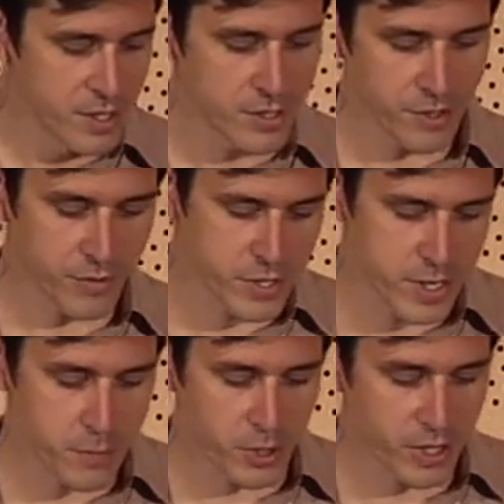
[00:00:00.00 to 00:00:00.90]
So for
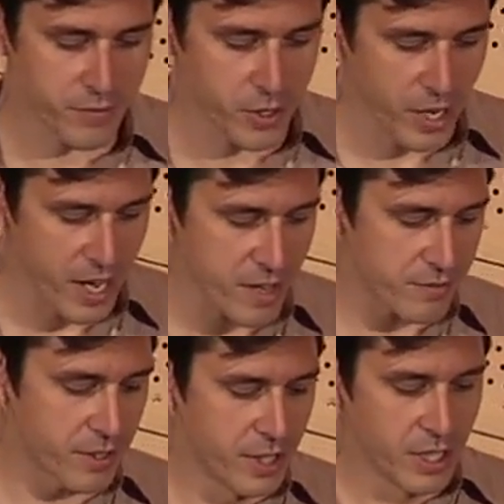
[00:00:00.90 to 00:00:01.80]
example, if you
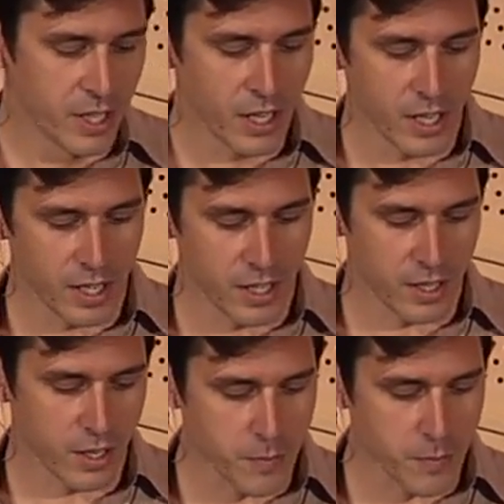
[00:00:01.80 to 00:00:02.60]
have a